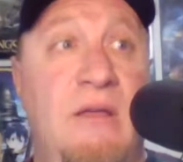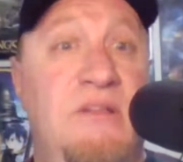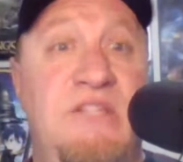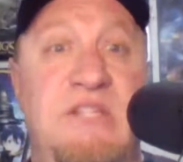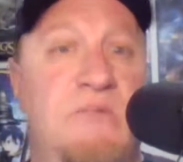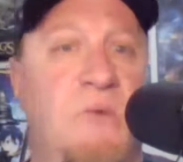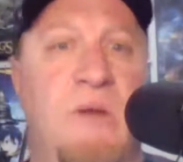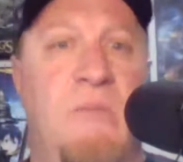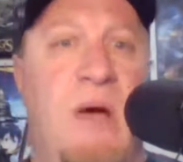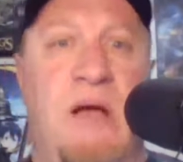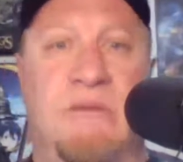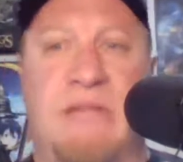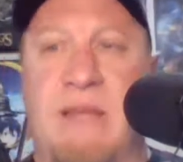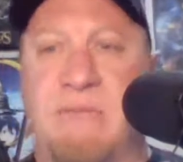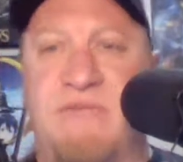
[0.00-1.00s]
Just one of my
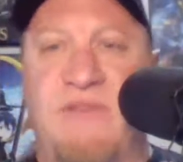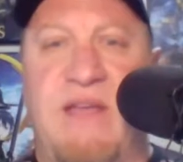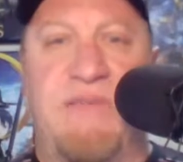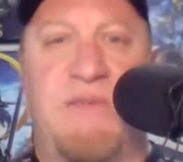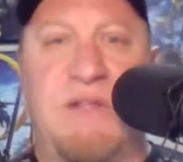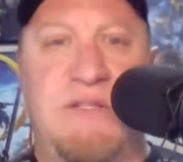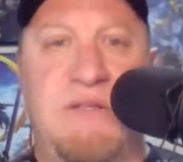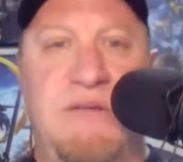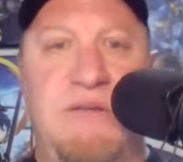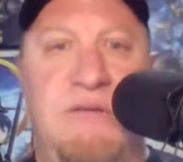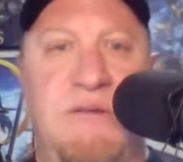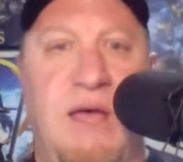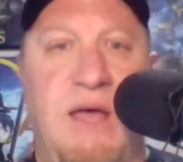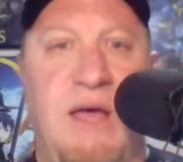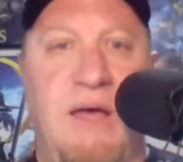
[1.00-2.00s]
all-time favorites.
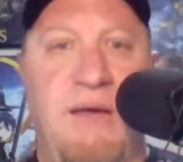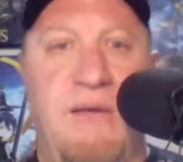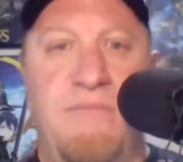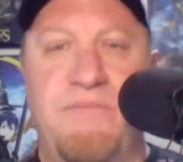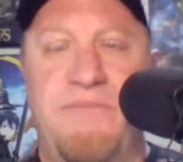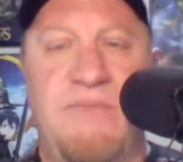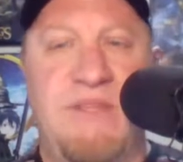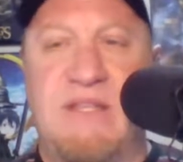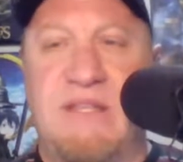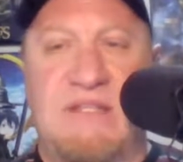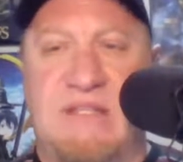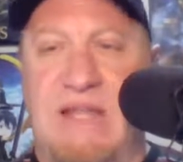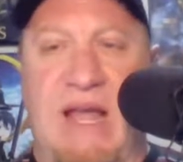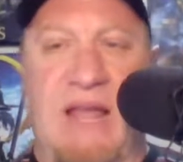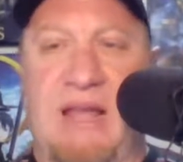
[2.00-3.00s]

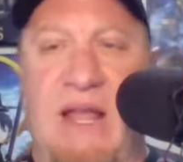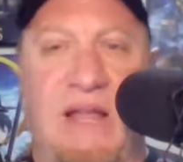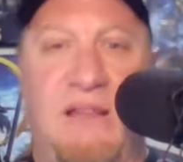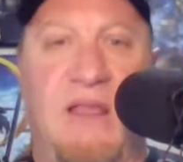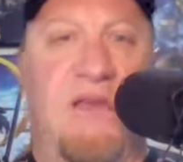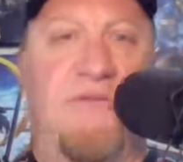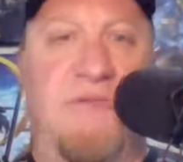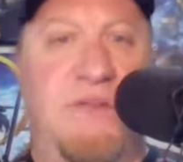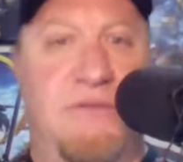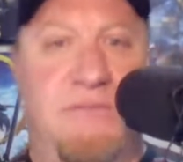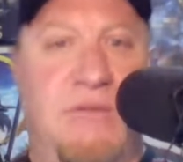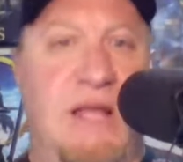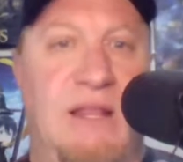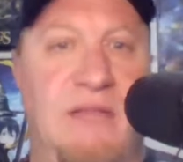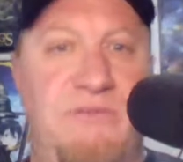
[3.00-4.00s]
I loved
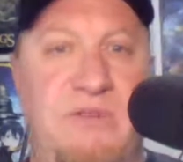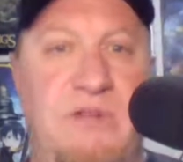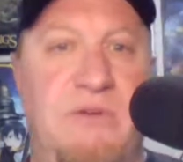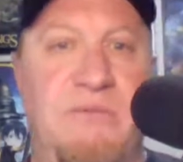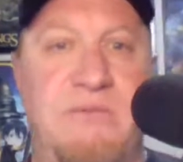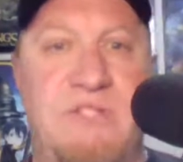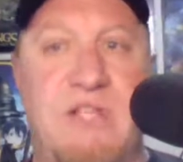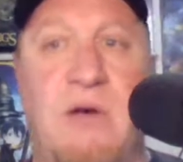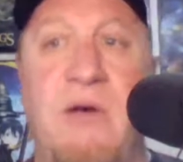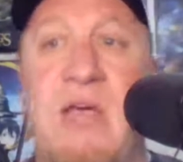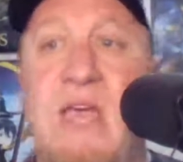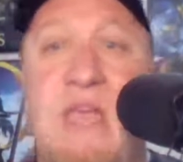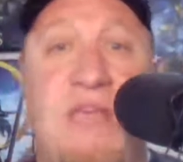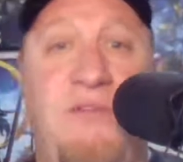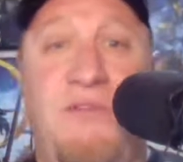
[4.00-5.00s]
Dune. So
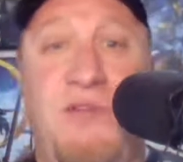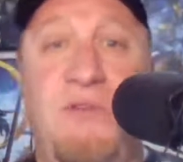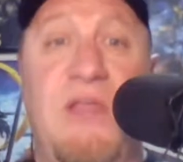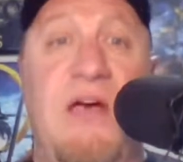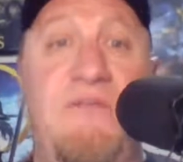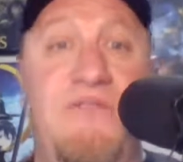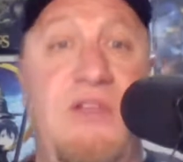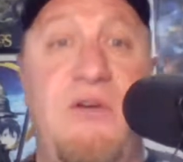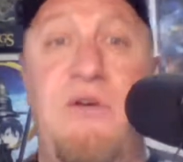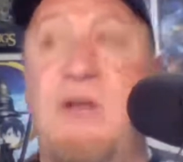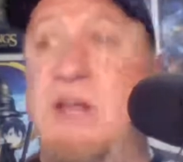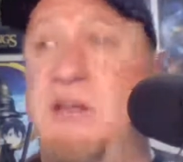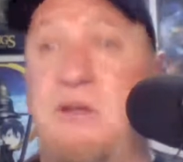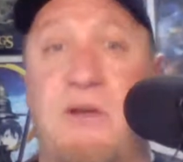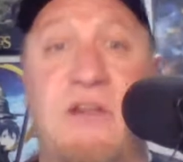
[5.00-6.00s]
if you love Dune
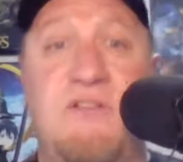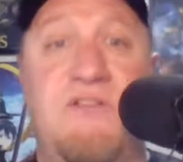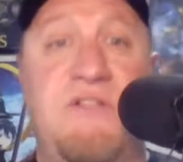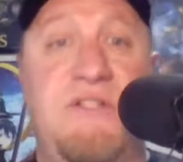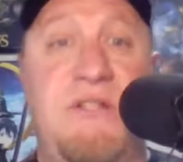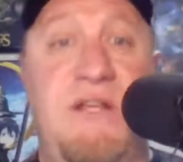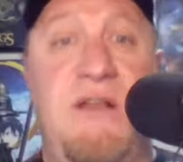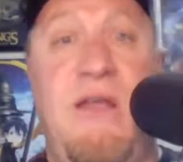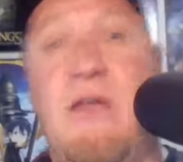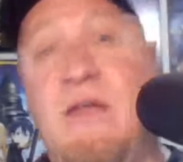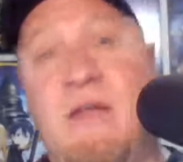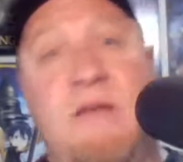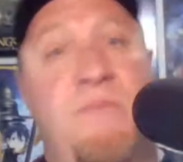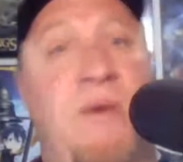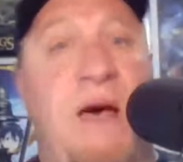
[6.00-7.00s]
and you're interested,
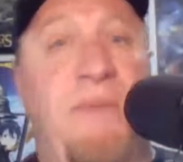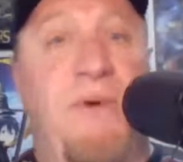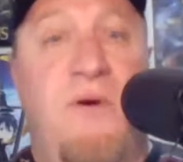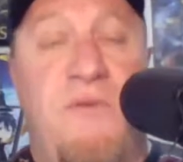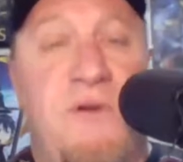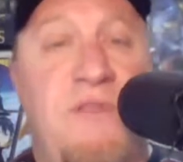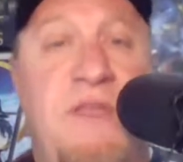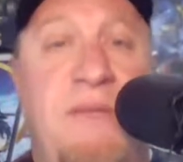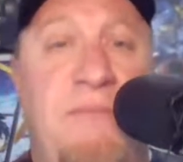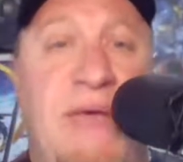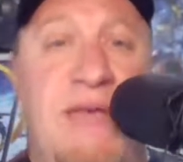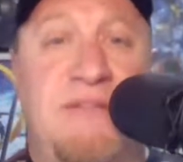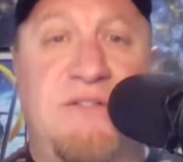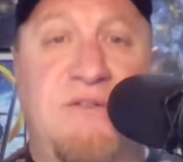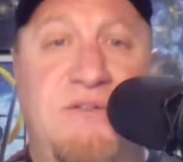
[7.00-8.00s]
pop over to the
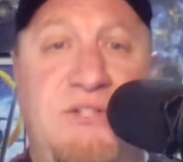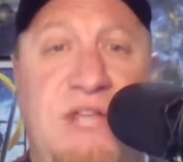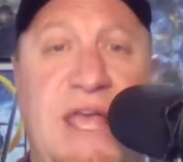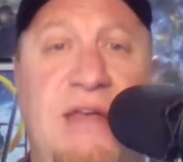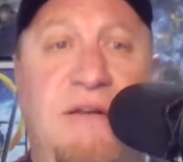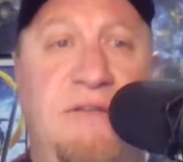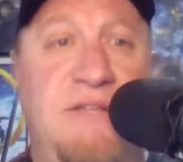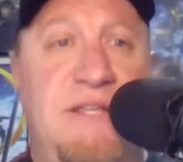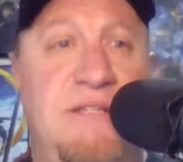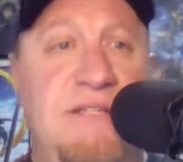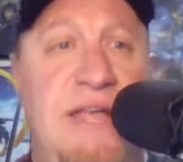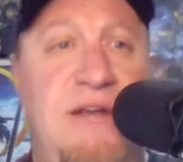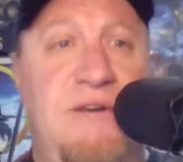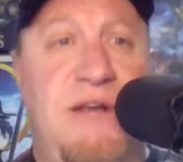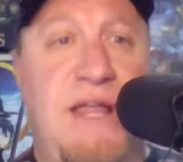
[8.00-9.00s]
Ambassador's channel this
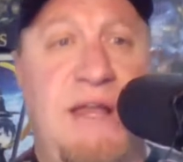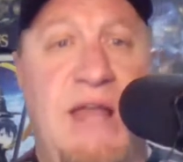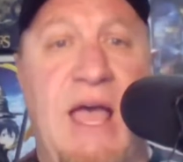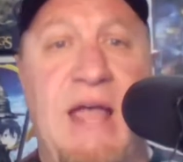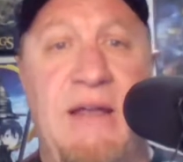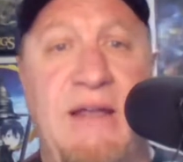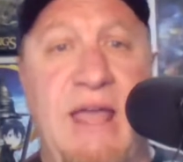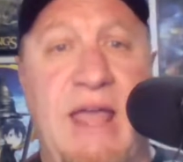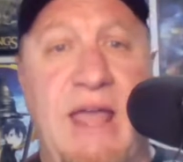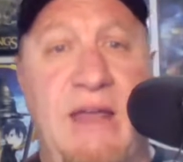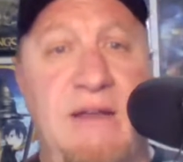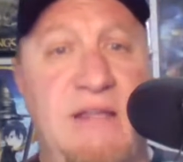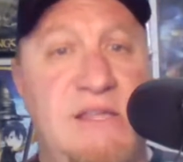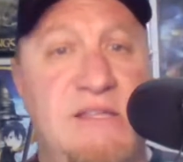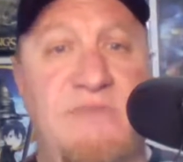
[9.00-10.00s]
Saturday night,
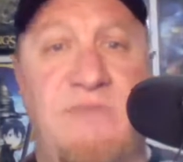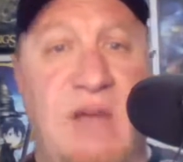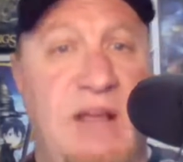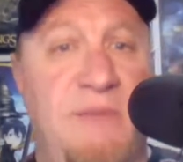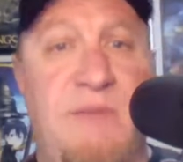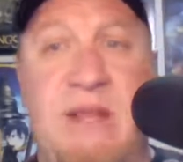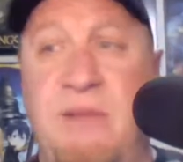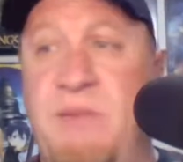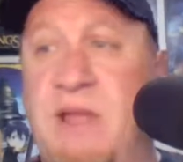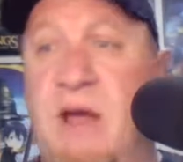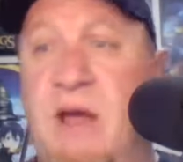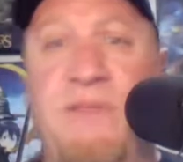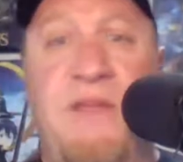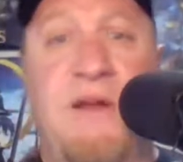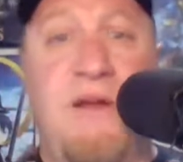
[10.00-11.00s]
and he's invited me to be
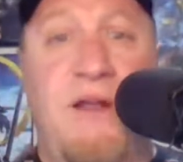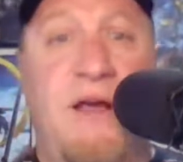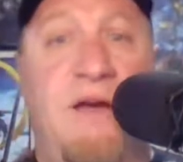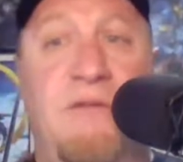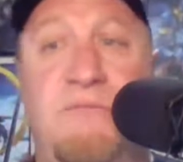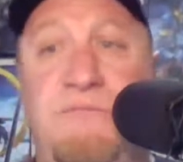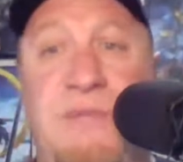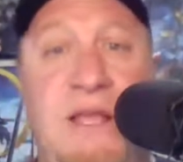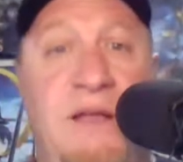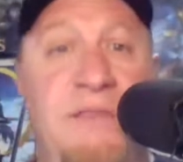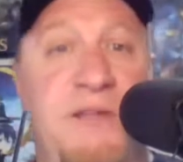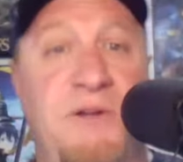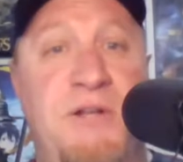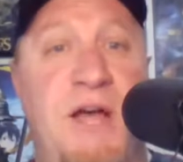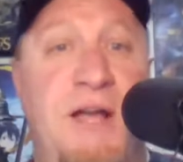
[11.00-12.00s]
on there, and I'll be on
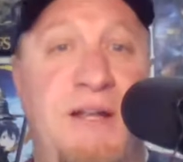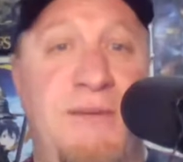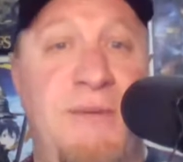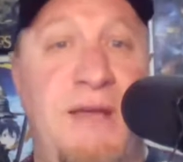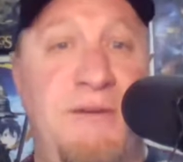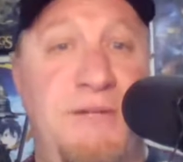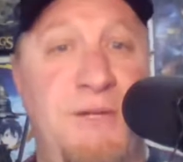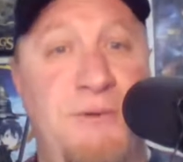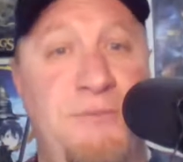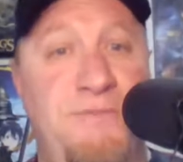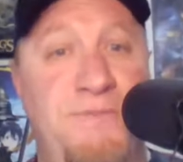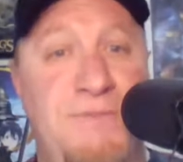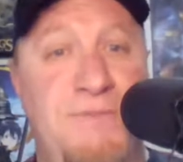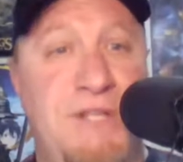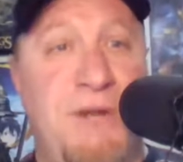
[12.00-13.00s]
there talking about Dune.
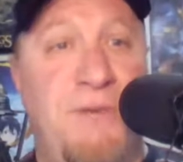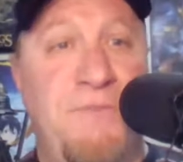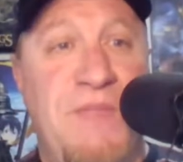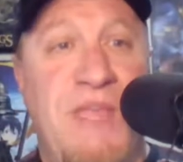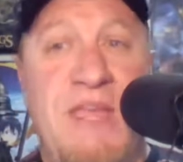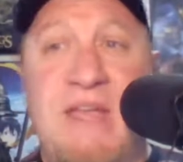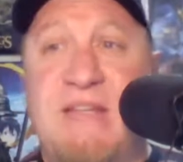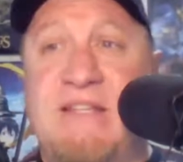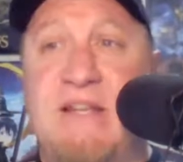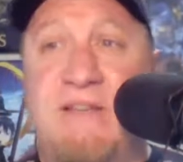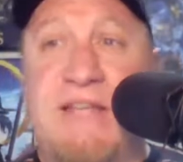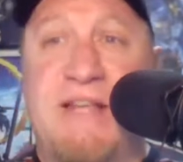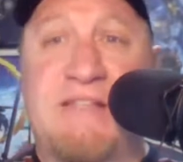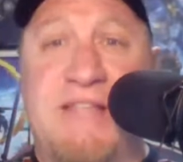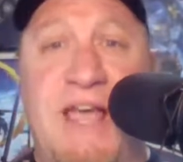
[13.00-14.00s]
So till
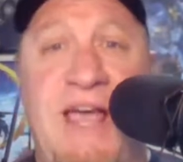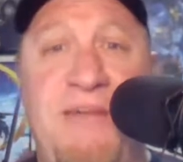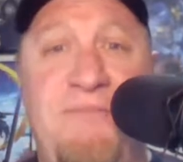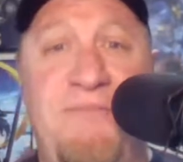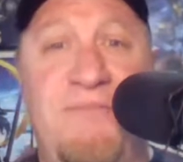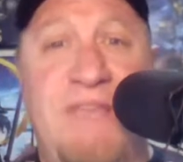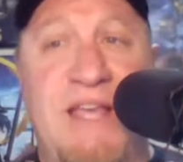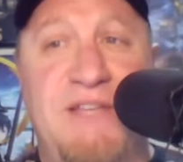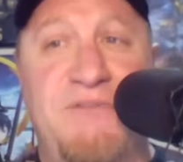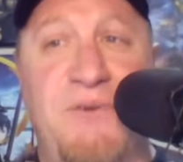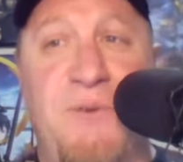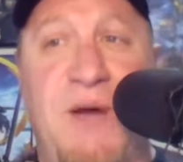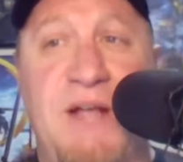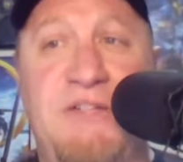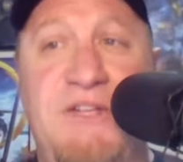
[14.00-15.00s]
next time, thanks for
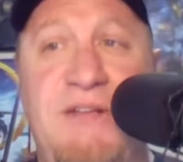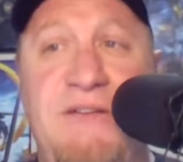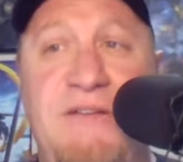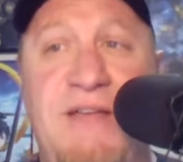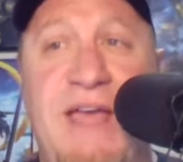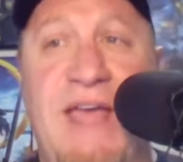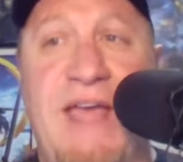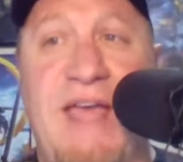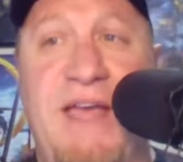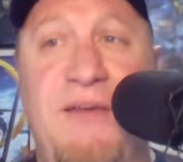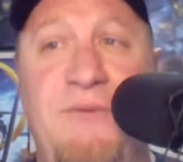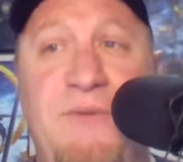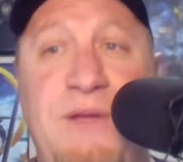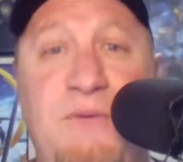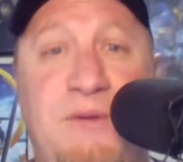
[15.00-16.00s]
watching,
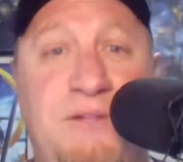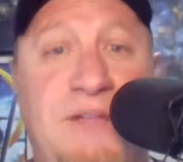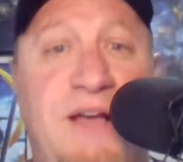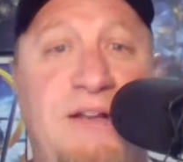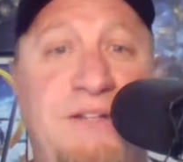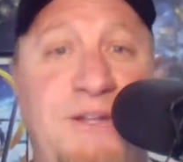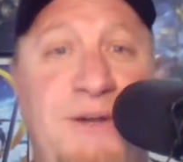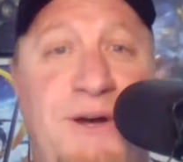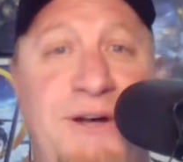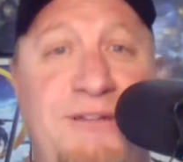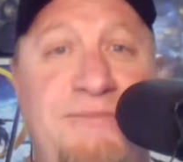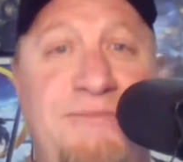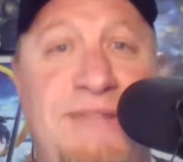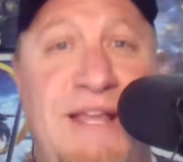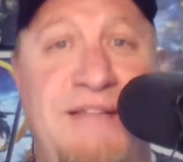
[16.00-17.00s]
and we will talk to you
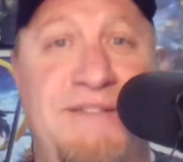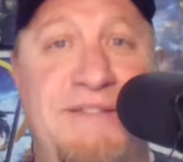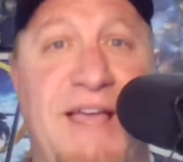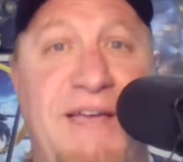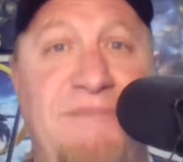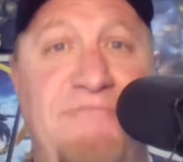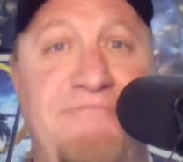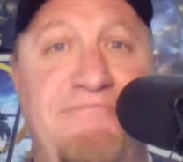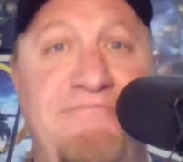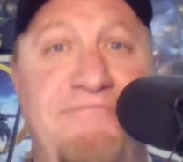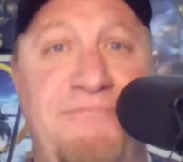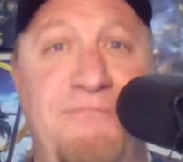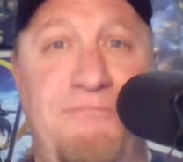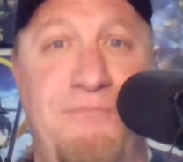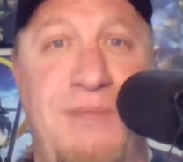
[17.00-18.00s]
all next time.
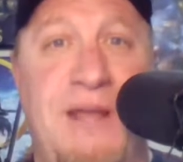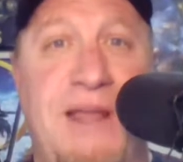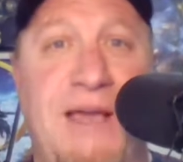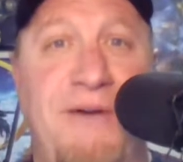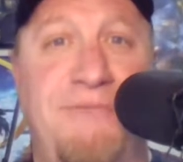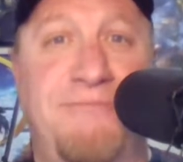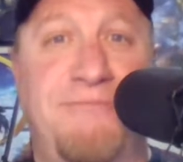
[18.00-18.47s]
Bye now.